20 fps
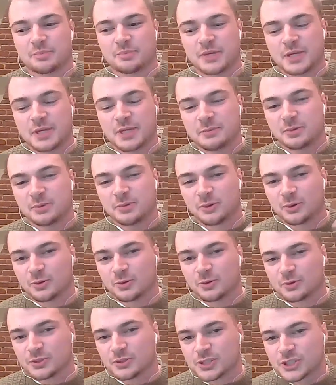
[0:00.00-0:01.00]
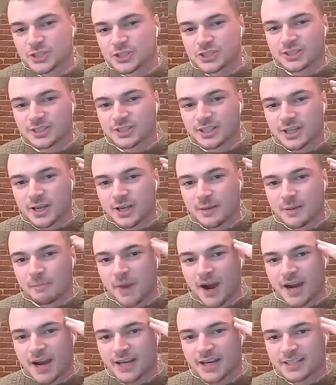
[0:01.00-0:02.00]
people's
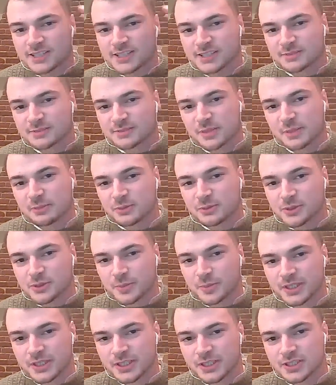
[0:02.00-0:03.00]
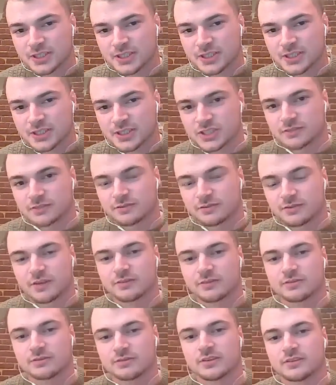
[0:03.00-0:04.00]
minds and people's opinions are
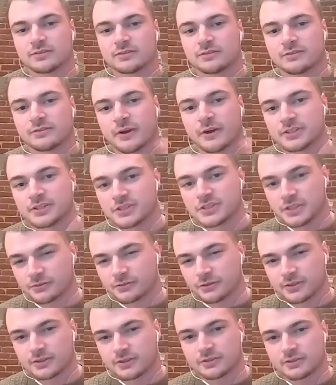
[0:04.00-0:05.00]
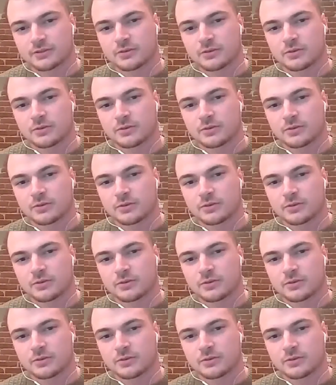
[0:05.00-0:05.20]
very different,